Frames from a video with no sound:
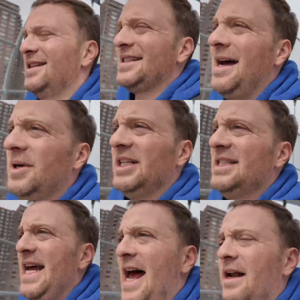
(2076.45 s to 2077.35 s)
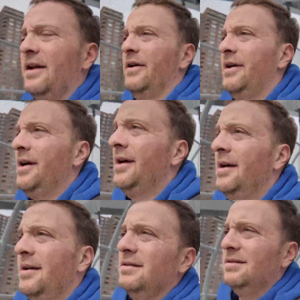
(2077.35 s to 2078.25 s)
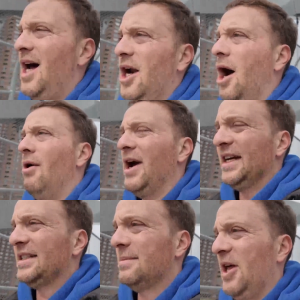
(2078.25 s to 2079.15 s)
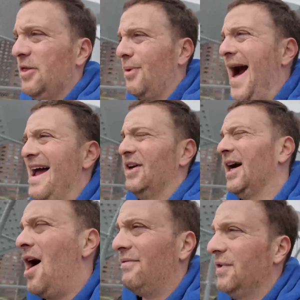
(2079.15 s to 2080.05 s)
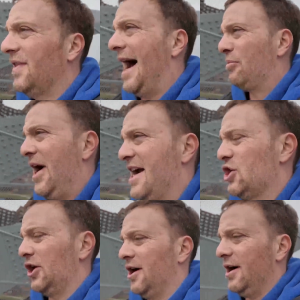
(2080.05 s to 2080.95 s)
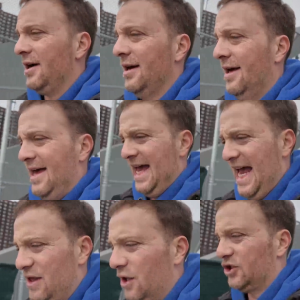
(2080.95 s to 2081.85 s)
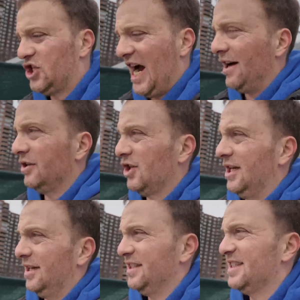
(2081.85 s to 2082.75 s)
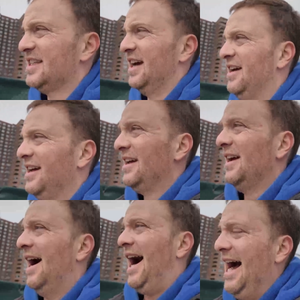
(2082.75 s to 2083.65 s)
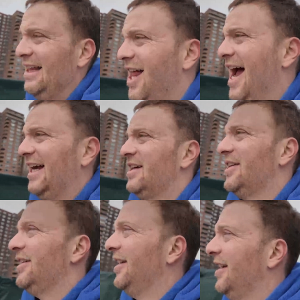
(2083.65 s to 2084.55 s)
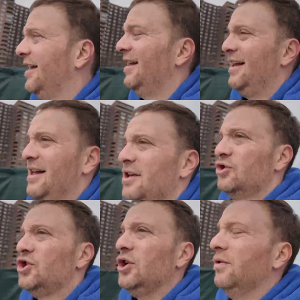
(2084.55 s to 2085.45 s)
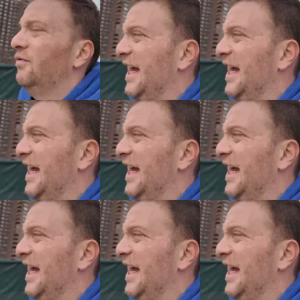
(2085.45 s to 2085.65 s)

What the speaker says: to some extent, not always, but thriving off of that pressure and those challenges, I like to